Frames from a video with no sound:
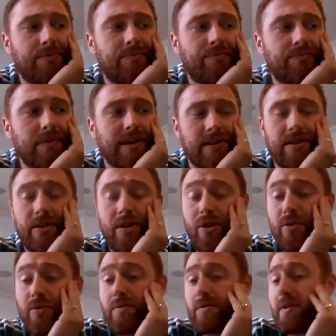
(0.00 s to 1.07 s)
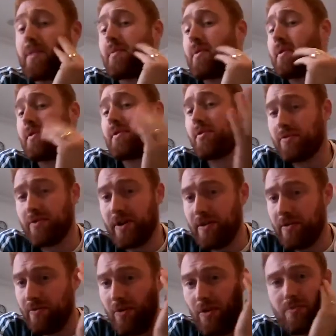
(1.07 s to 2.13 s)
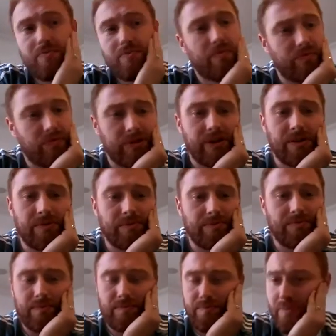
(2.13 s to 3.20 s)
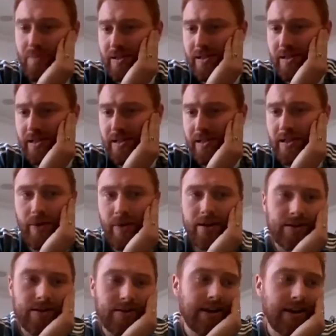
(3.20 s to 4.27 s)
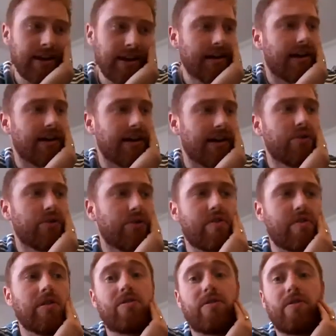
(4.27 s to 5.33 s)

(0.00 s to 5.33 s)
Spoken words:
And I know, Christ, Tom's really clinic like we are. I know there's a lot of